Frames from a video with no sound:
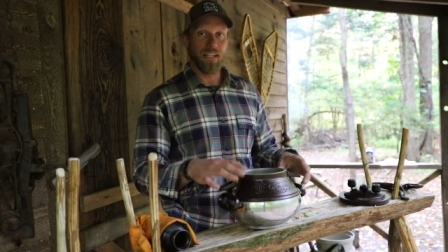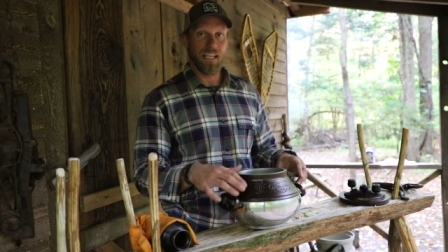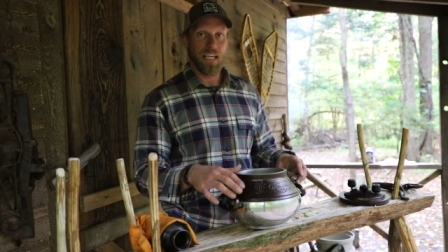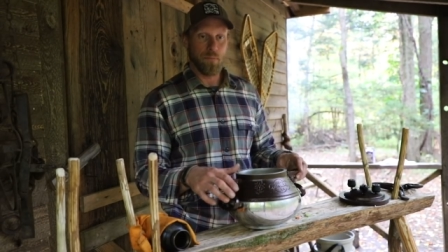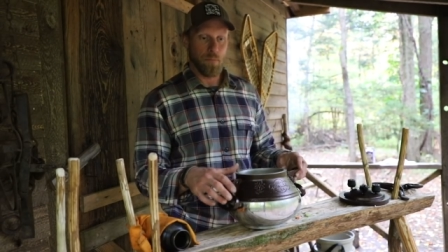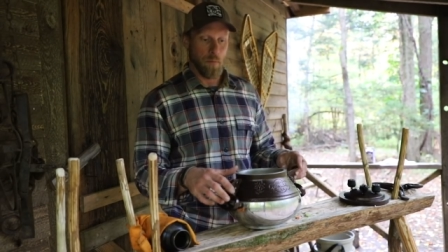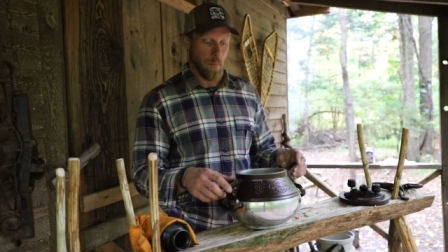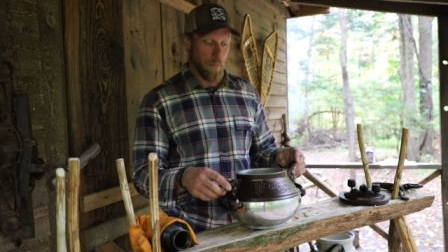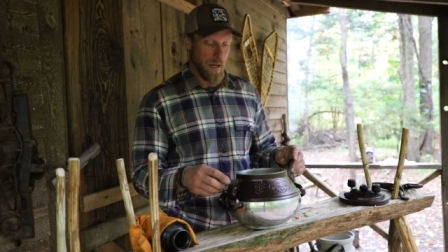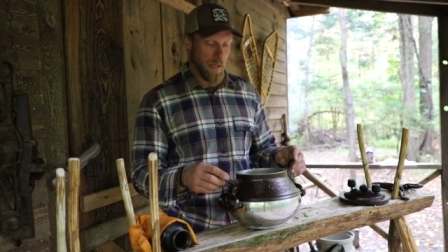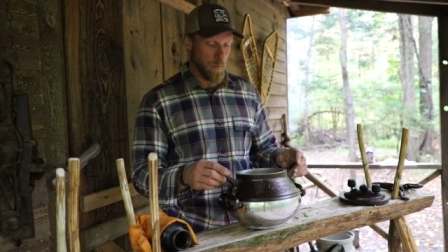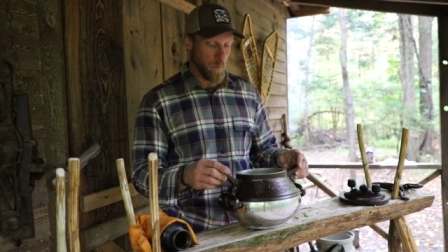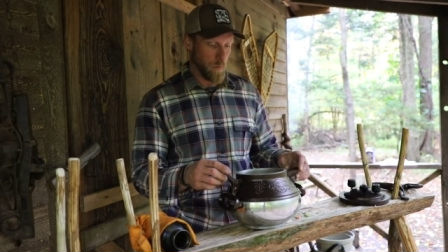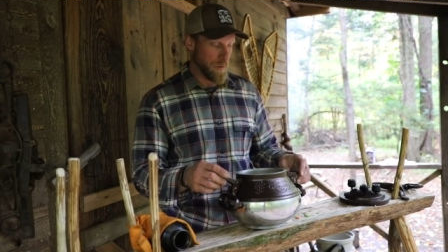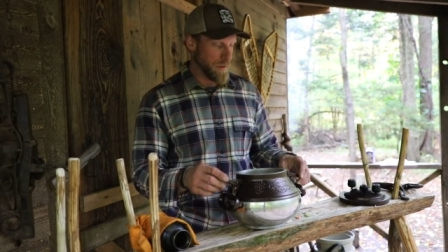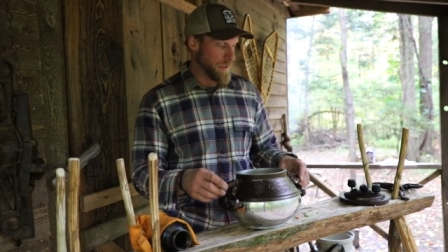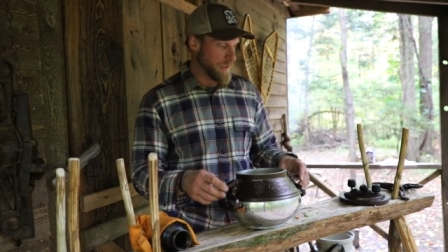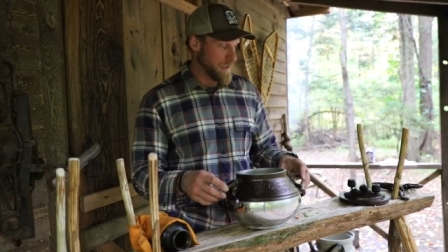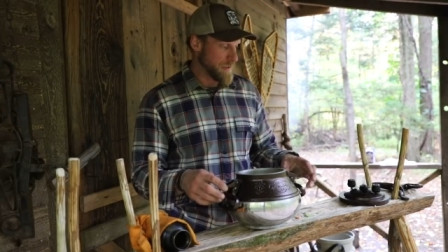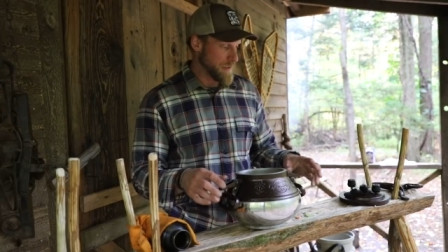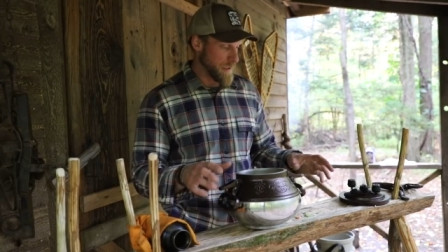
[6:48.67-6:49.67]
you to keep in mind
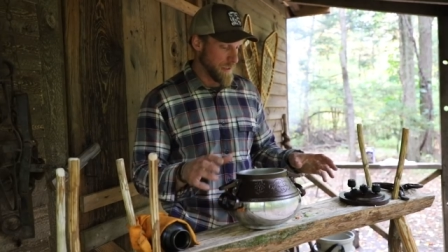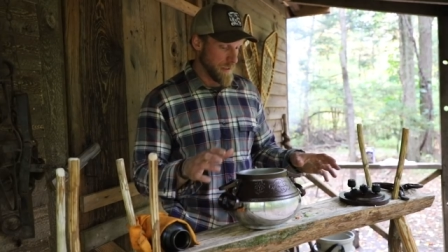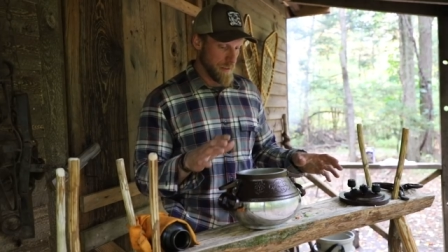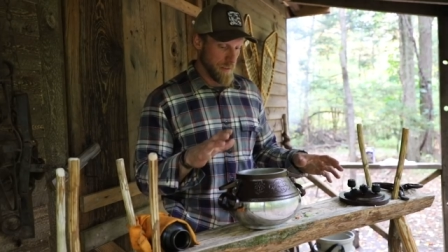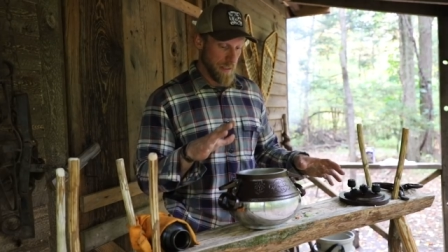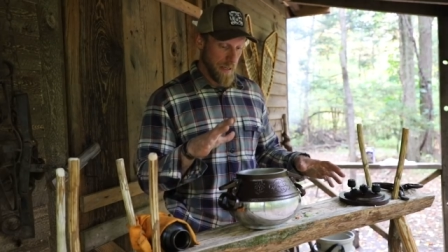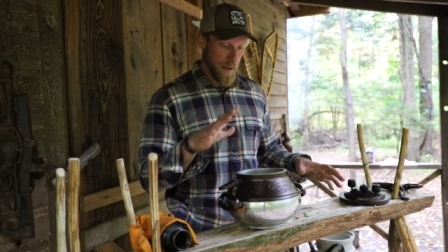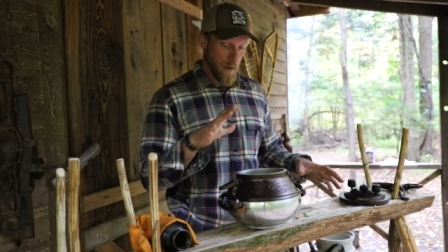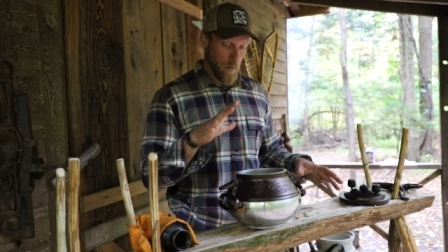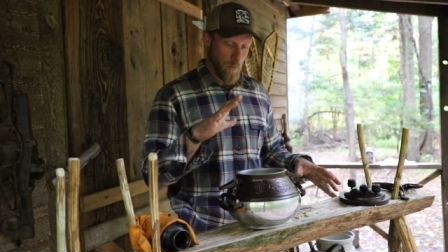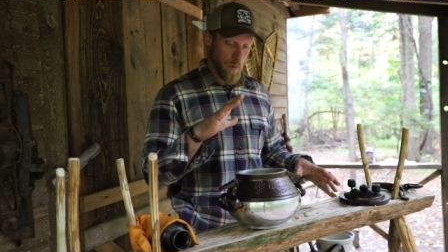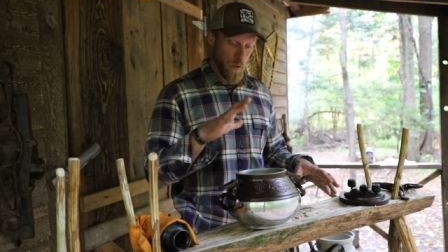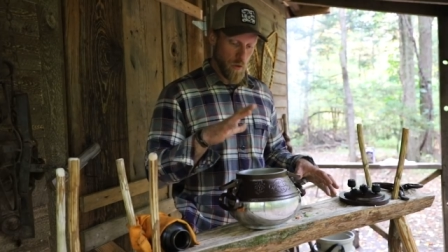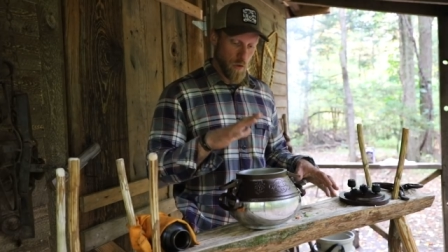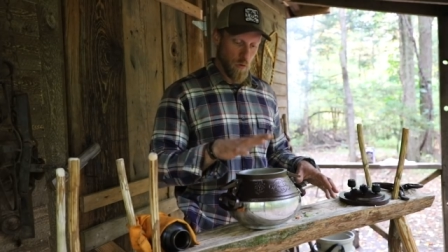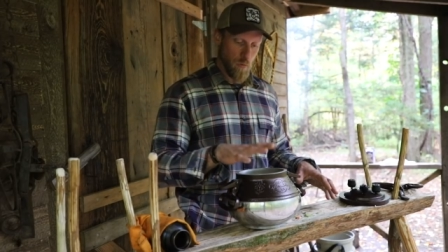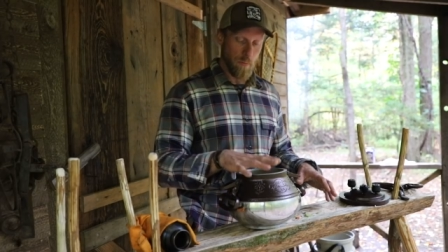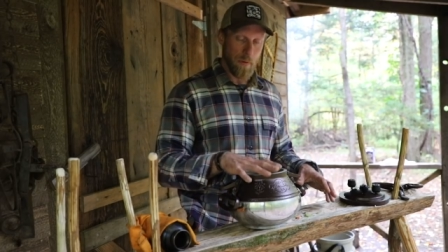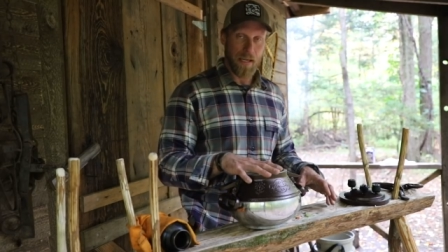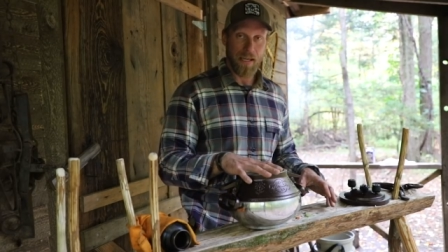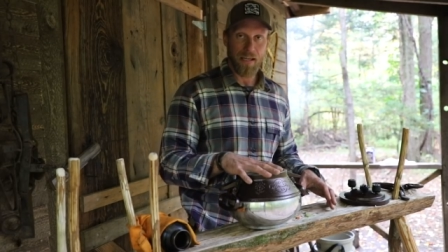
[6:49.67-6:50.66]
with this is that when
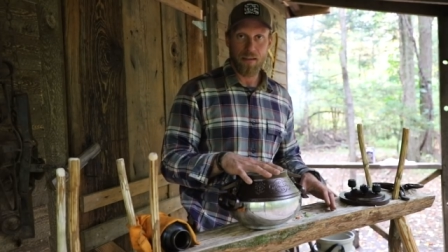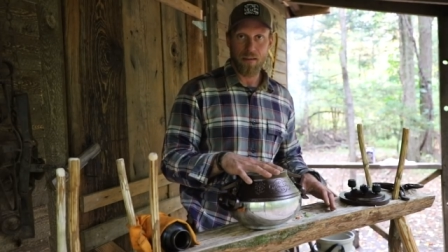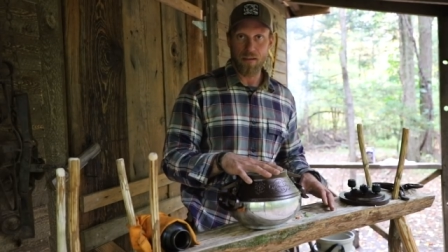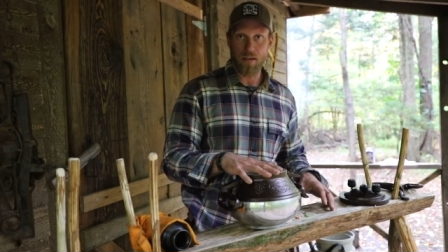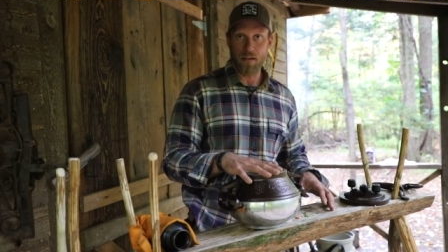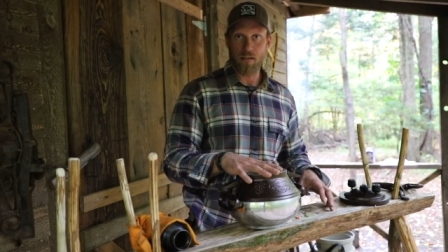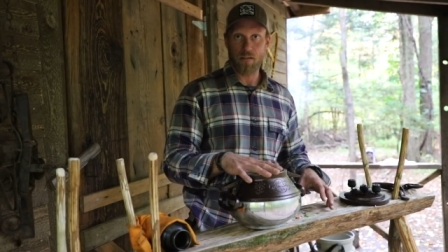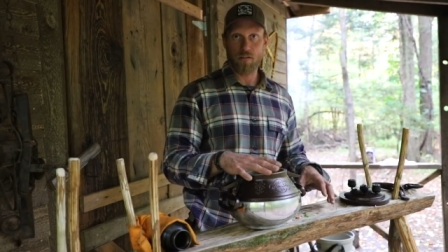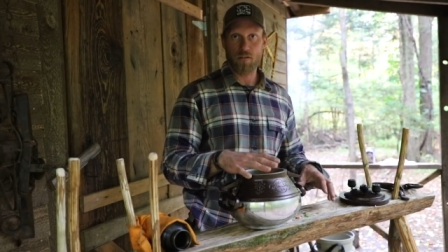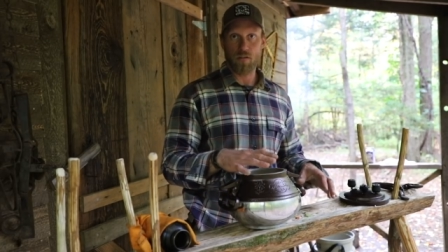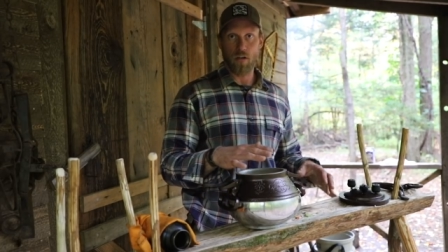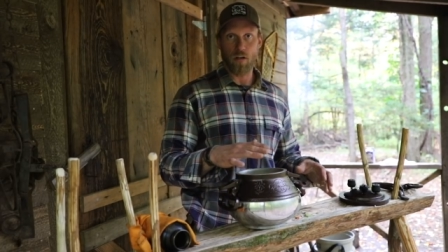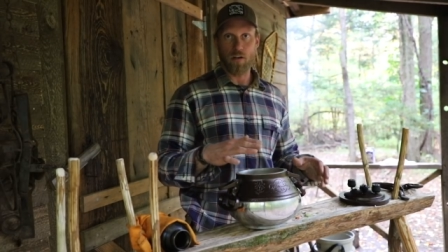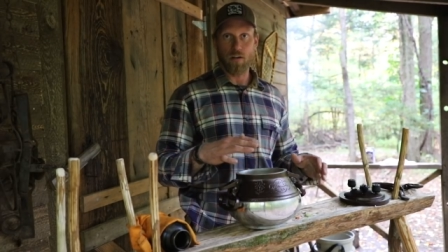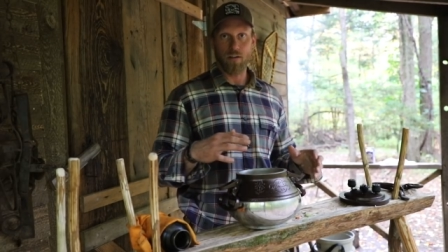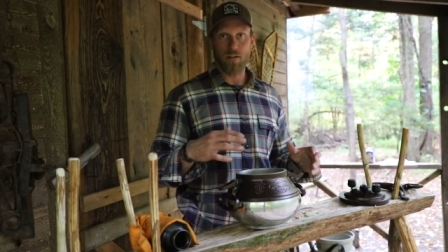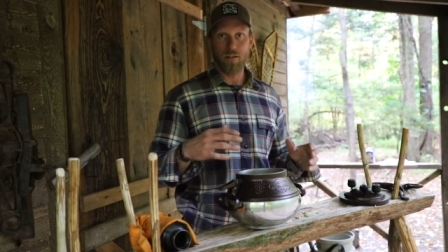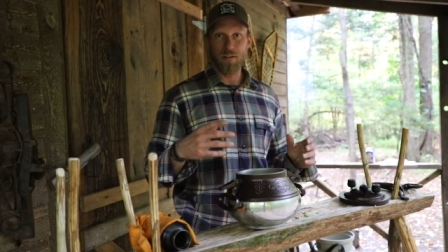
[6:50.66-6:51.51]
you make this, all right,